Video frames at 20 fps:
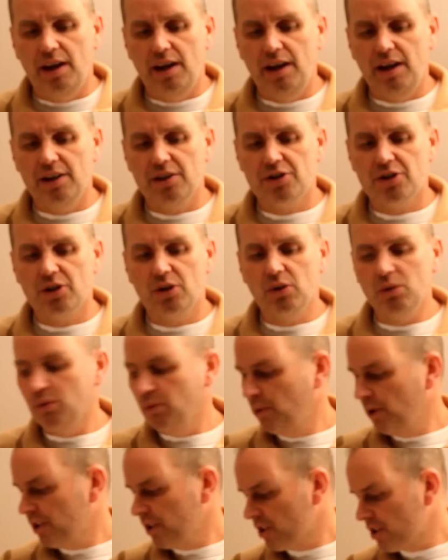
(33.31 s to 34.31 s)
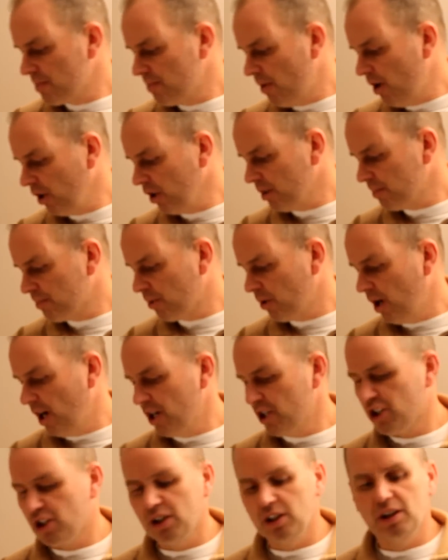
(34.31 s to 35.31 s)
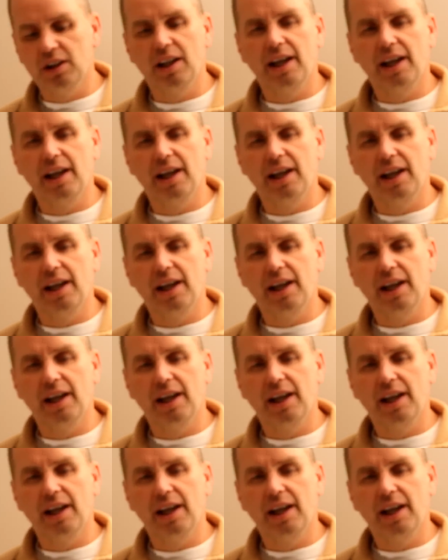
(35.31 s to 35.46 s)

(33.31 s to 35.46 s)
And so with a smaller brush